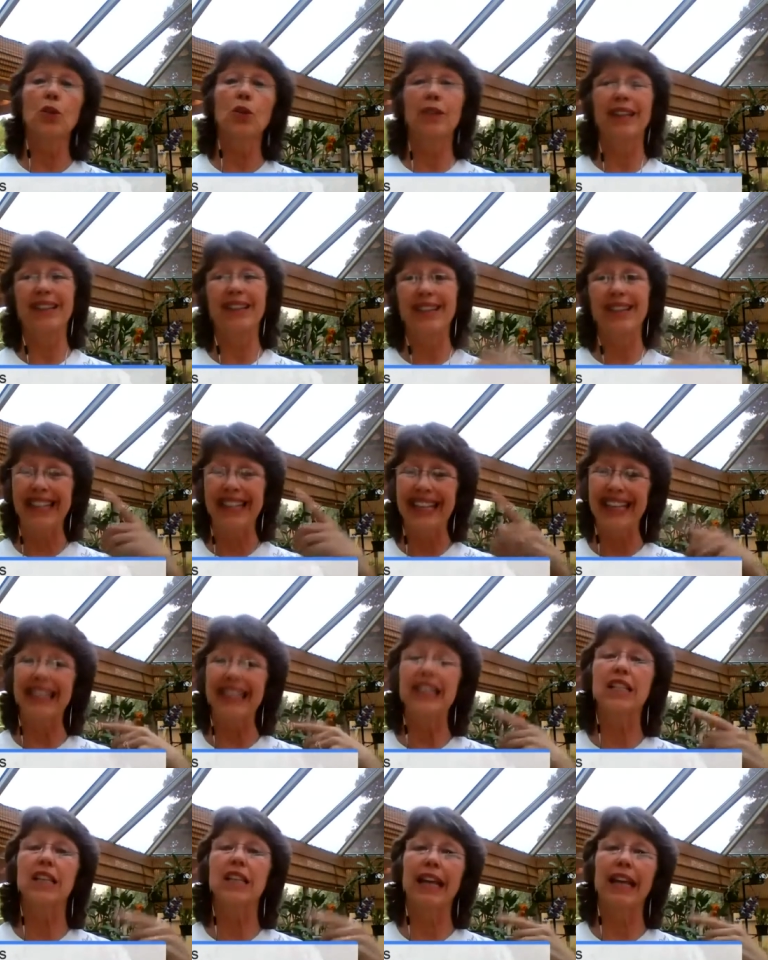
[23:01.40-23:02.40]
you're going to get
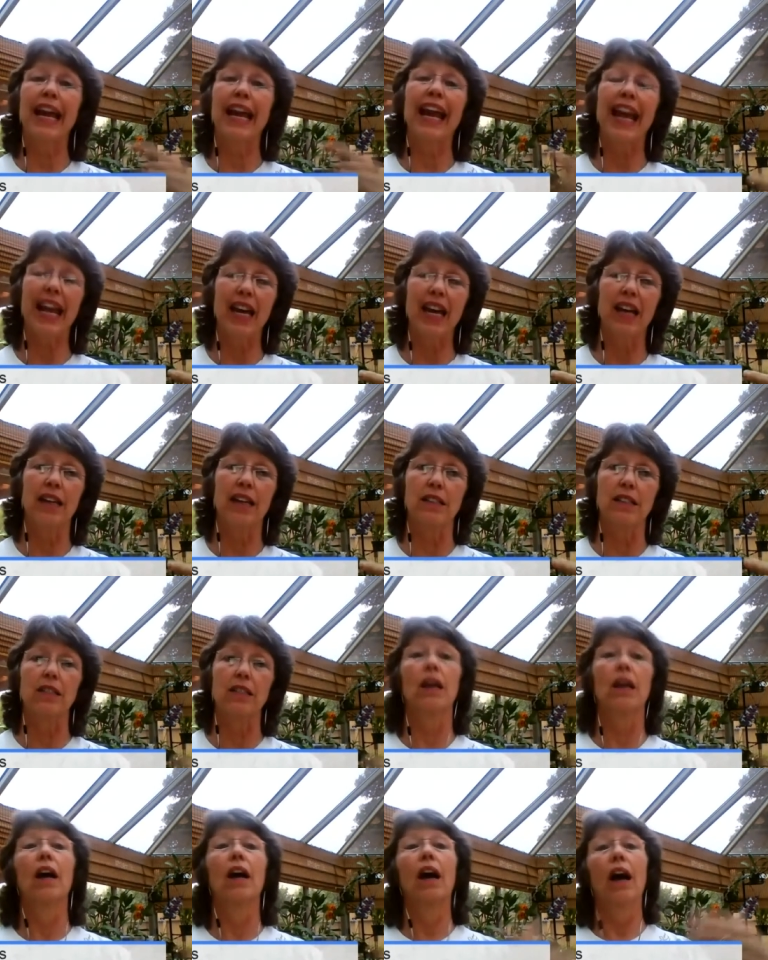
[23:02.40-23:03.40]
into the
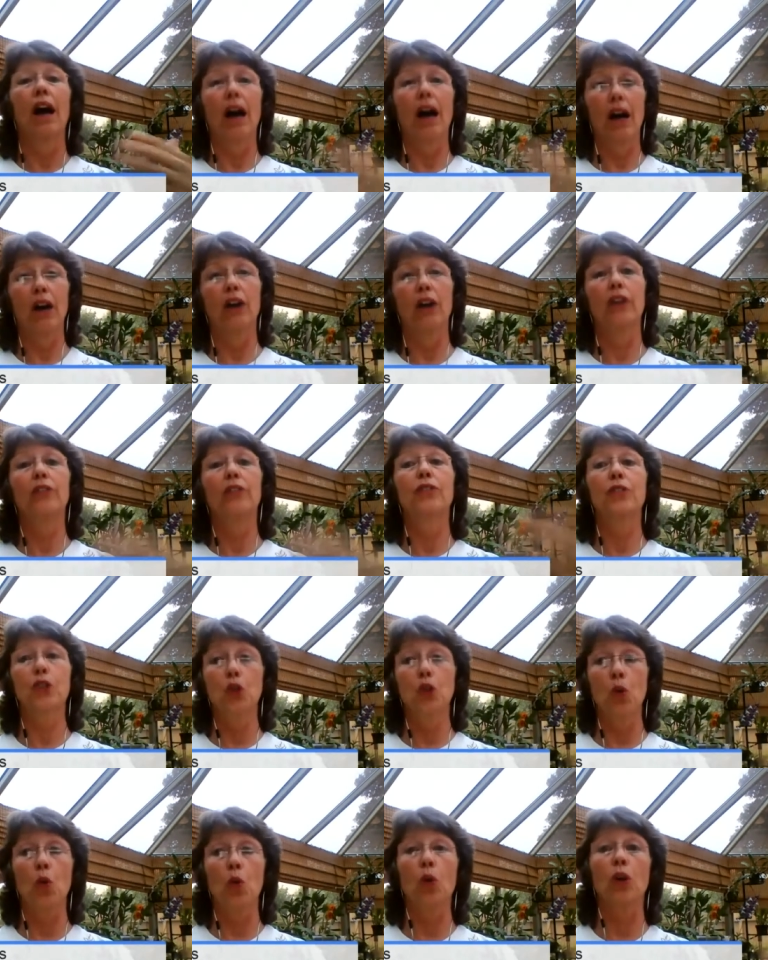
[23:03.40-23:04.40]
heads of
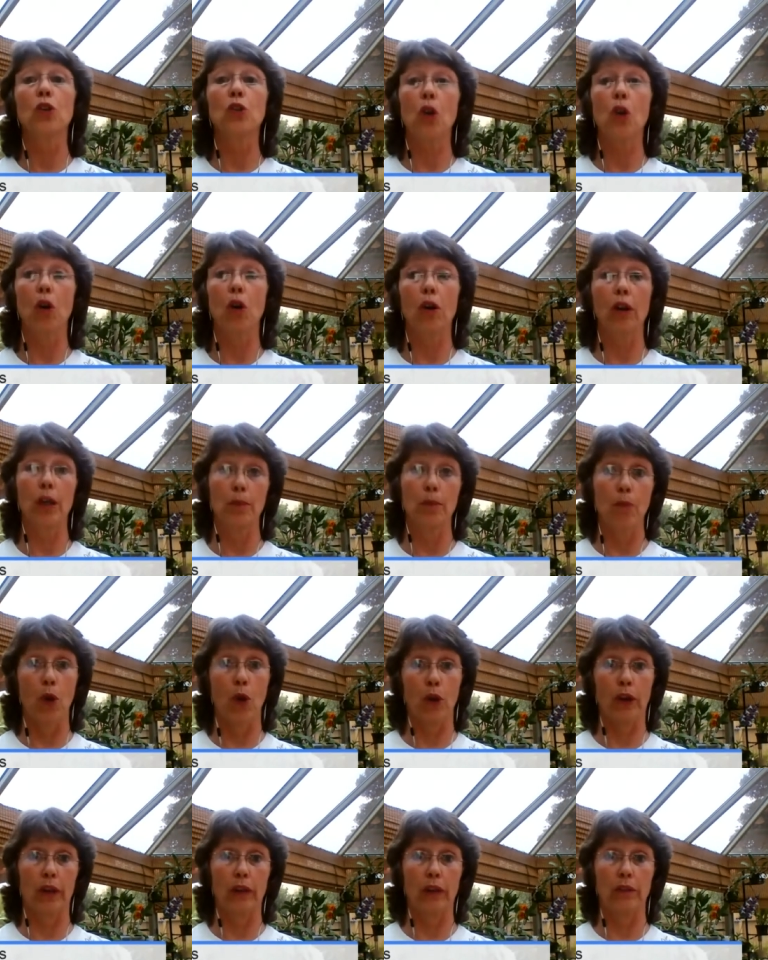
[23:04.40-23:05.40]
your target
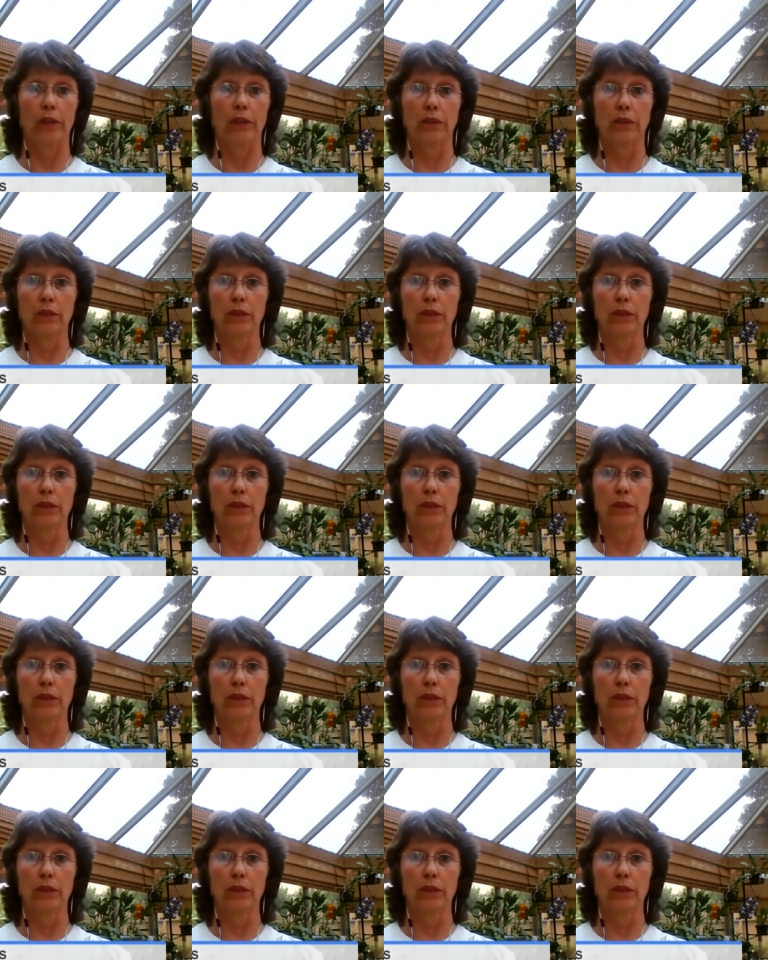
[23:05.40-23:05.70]
market.